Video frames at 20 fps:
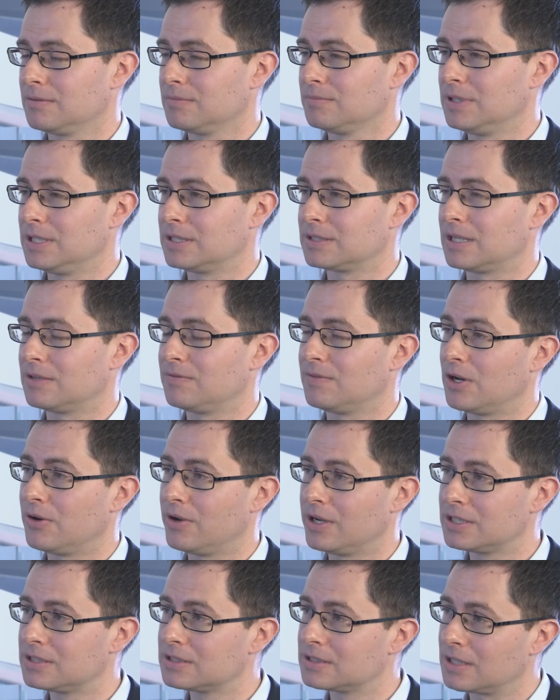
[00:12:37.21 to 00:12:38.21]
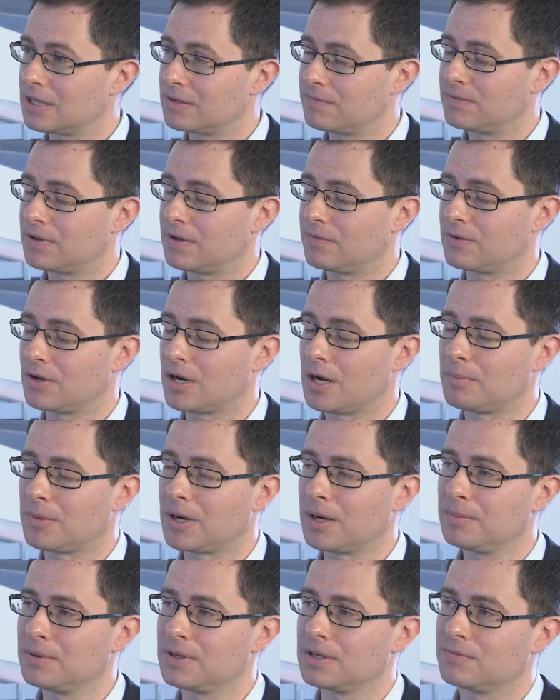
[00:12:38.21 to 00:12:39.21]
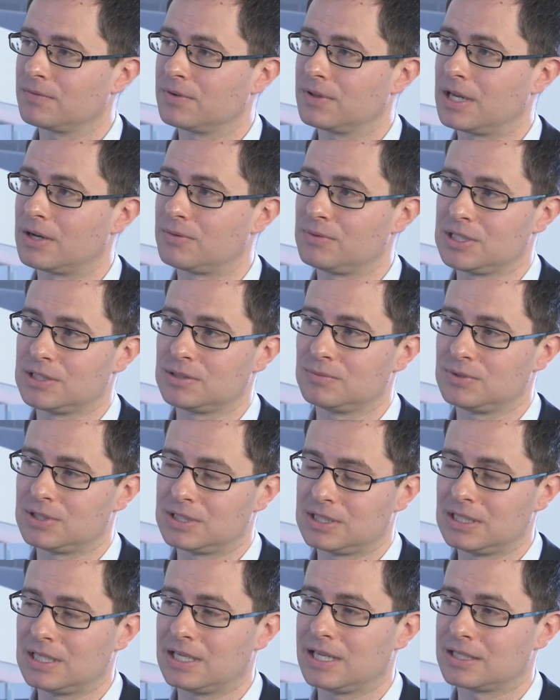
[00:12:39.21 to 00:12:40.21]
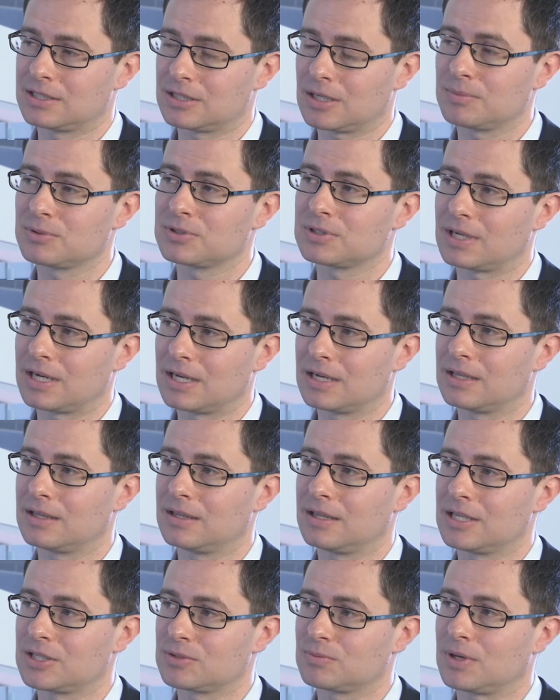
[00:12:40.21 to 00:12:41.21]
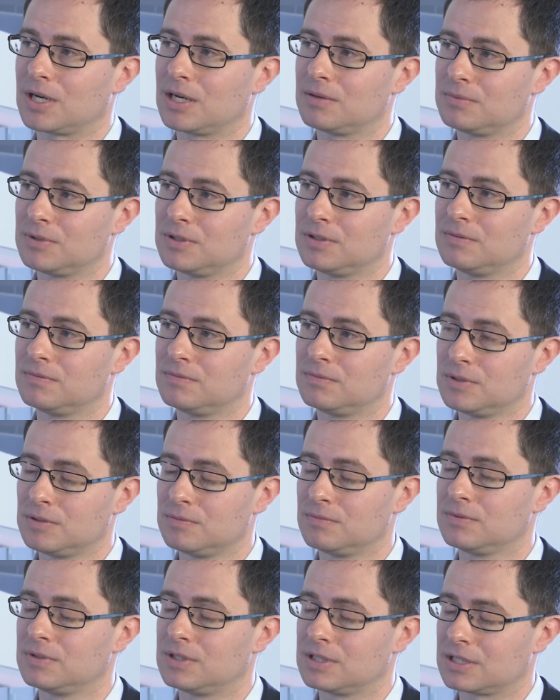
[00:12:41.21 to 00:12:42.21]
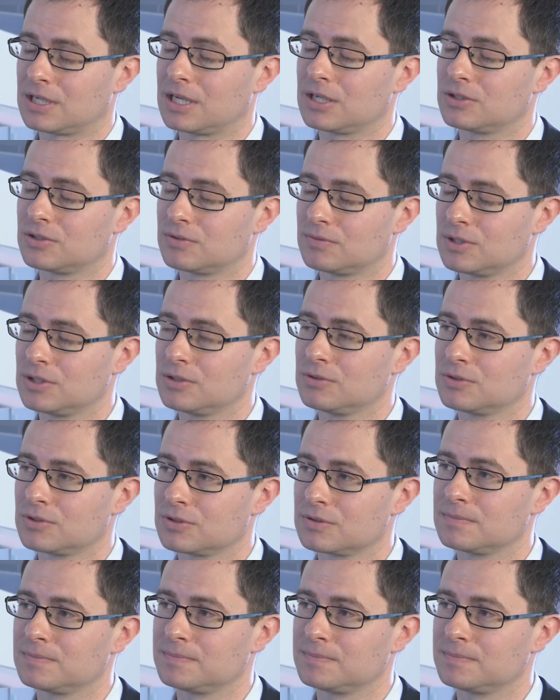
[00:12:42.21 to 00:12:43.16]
means that valuations have come up, and for that reason we see less upside, and that's why we decided to reduce.